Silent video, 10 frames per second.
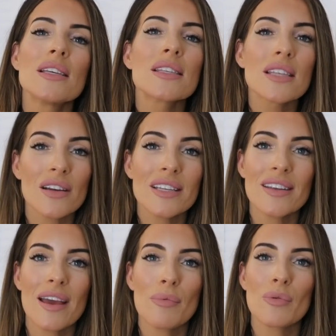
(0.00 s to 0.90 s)
side
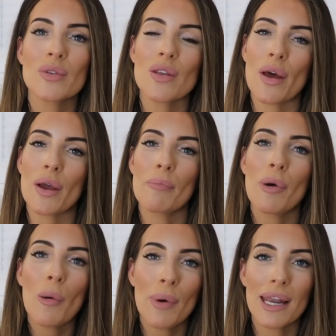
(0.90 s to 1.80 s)
table so that I can
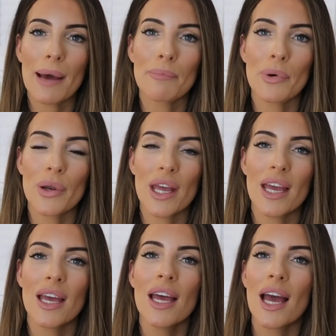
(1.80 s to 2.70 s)
pop a lamp on
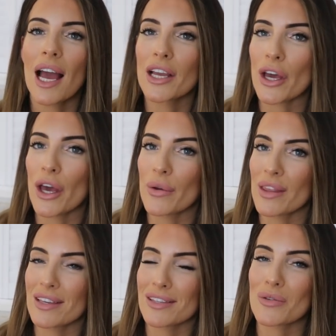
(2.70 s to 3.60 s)
it and go
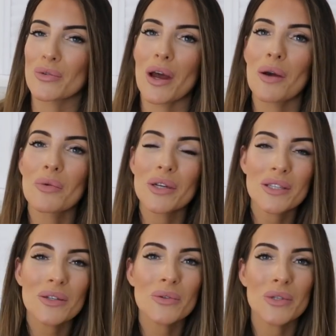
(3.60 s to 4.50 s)
in this corner. I
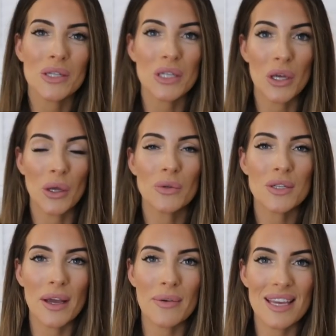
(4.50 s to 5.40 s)
wanted to order 2
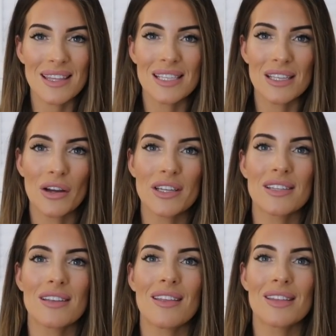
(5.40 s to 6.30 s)
to go either side
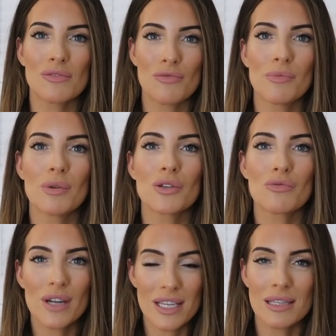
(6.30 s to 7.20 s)
so that this room looked really